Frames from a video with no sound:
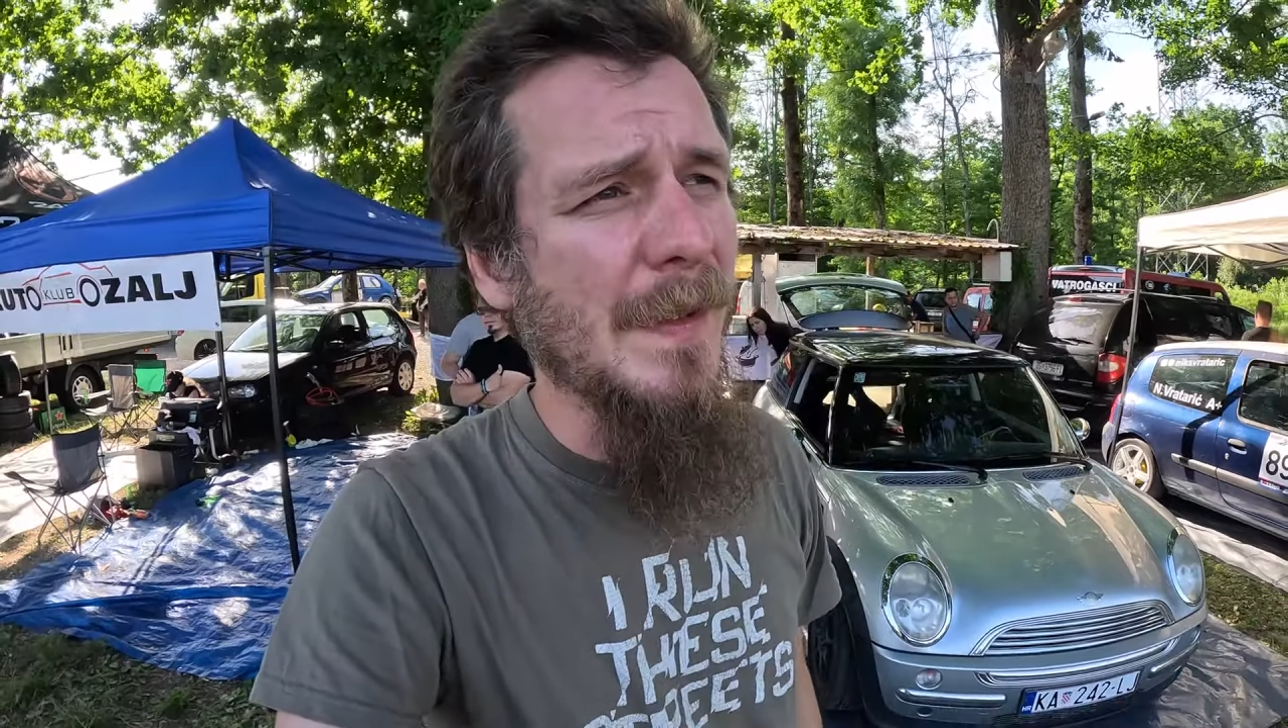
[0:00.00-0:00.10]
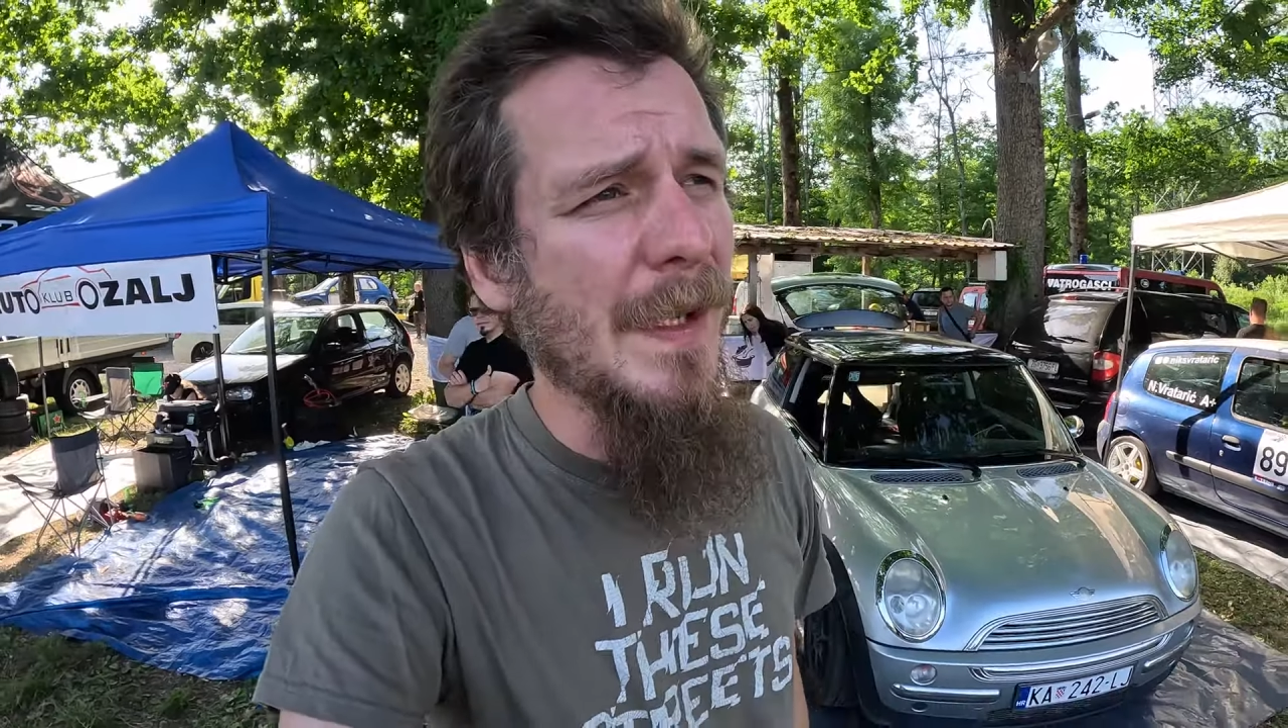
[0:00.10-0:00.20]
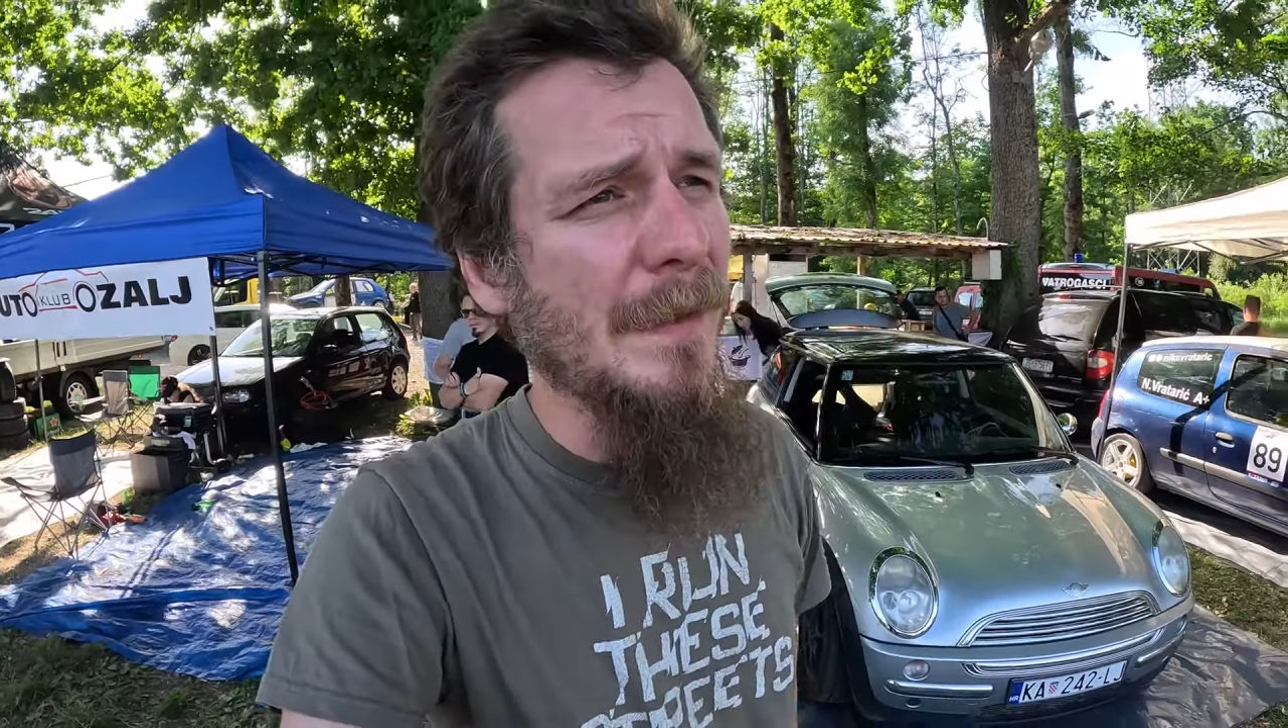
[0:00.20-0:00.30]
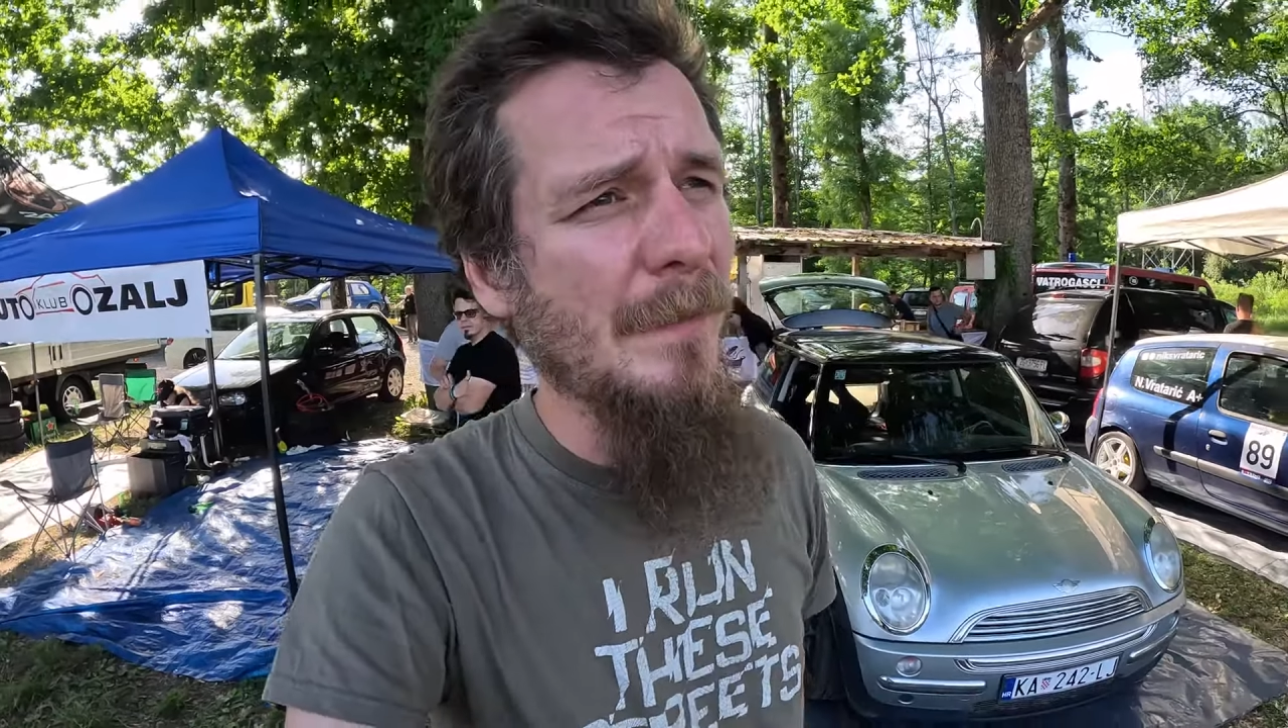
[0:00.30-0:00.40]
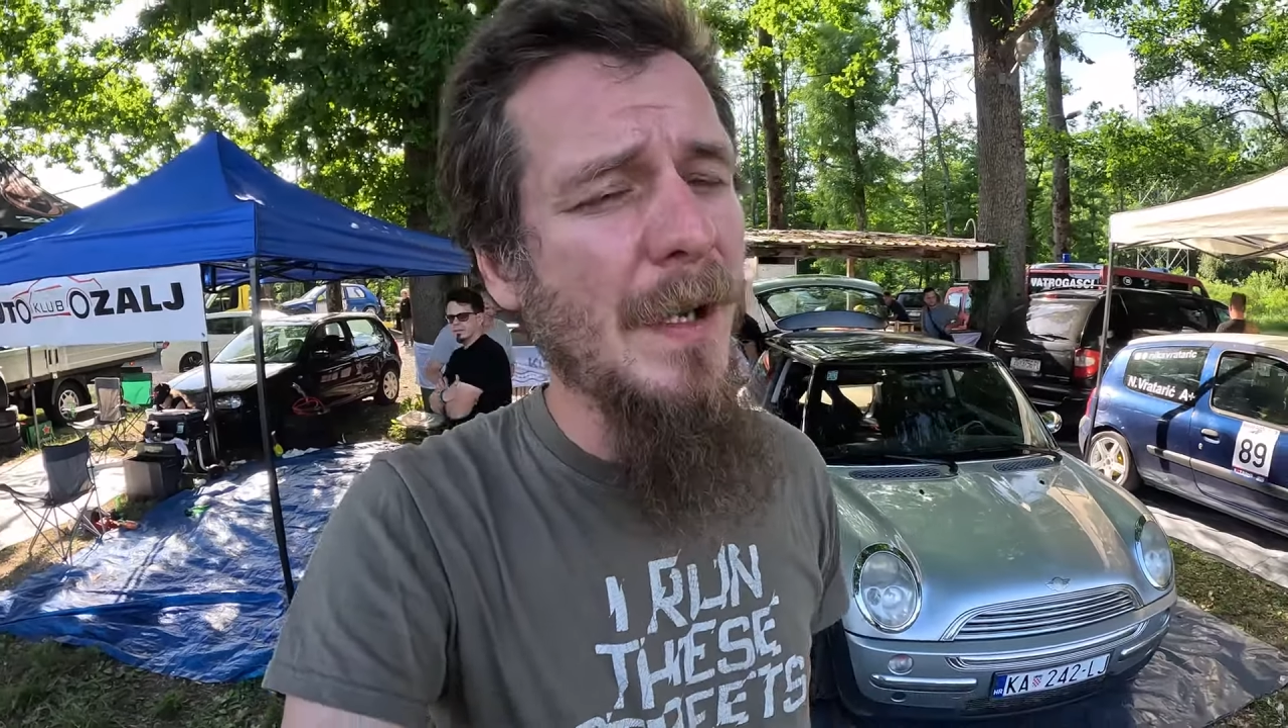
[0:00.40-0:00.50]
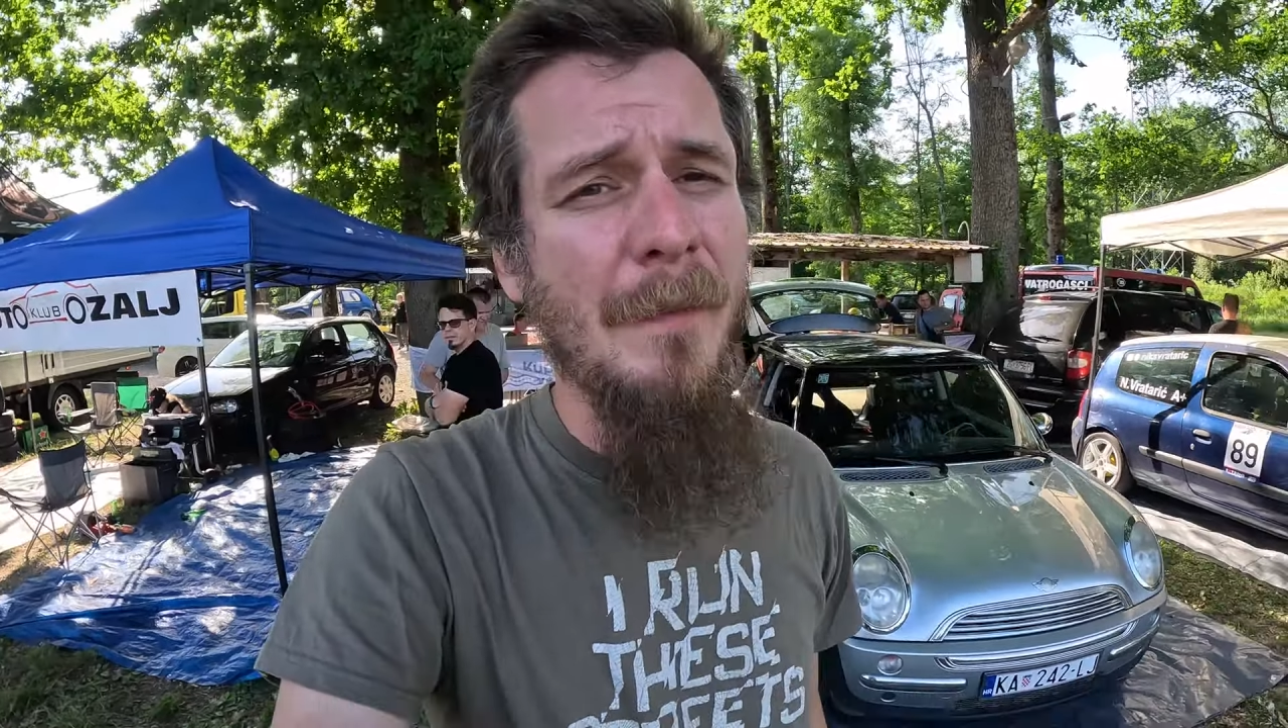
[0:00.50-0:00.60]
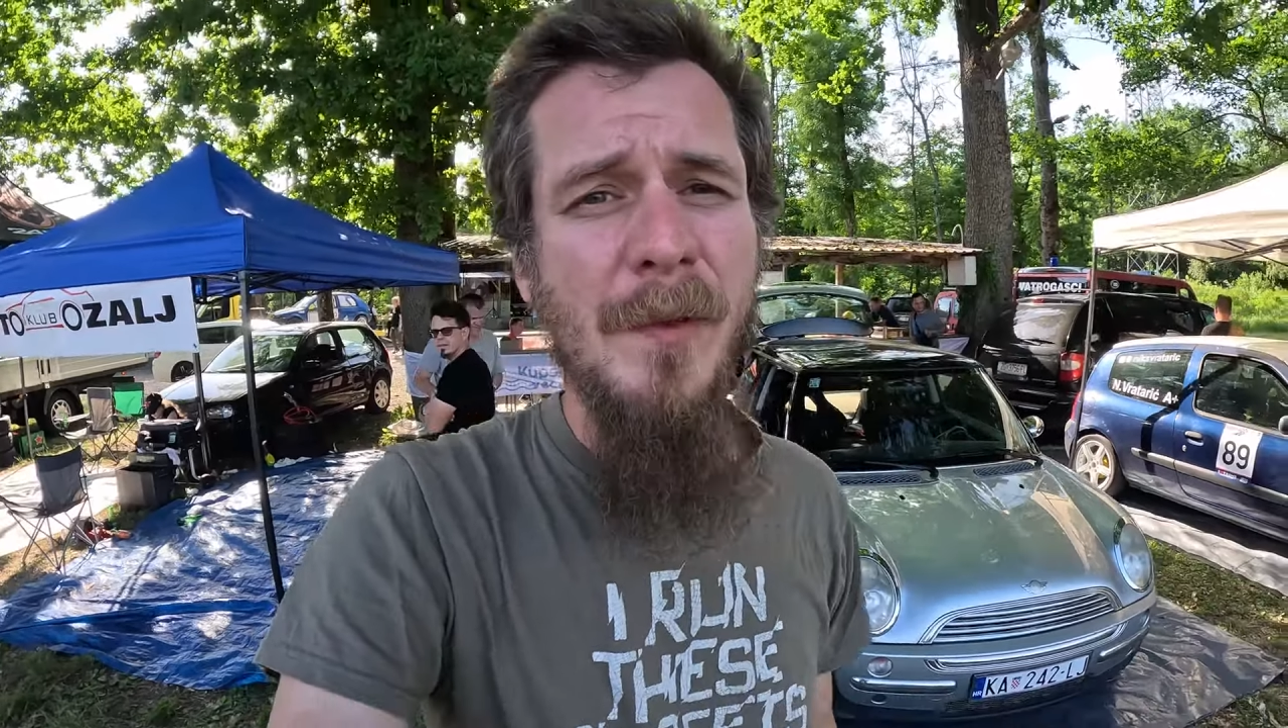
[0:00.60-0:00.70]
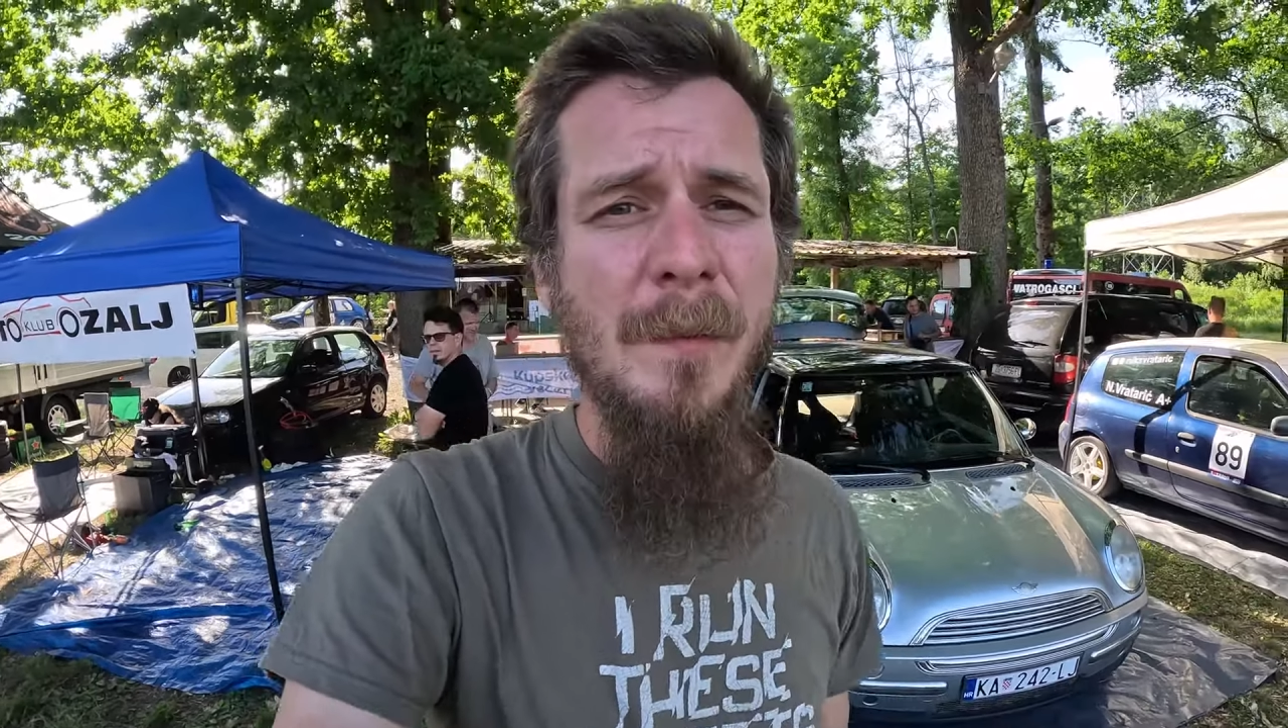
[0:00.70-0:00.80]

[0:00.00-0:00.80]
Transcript: second run I was